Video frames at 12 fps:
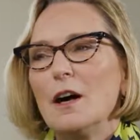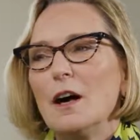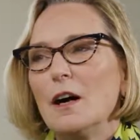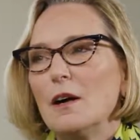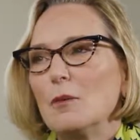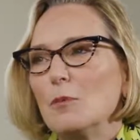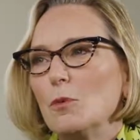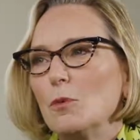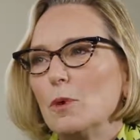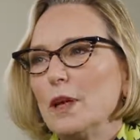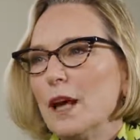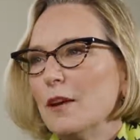Um,
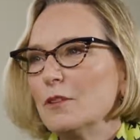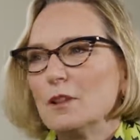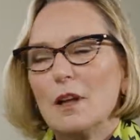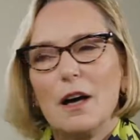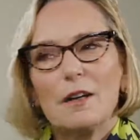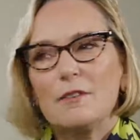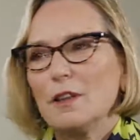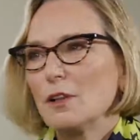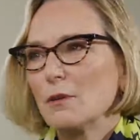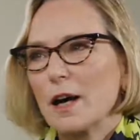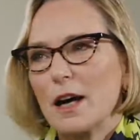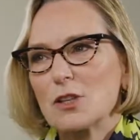we have a lot of
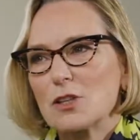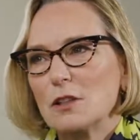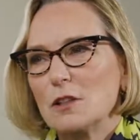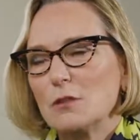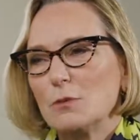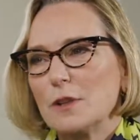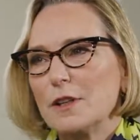interaction with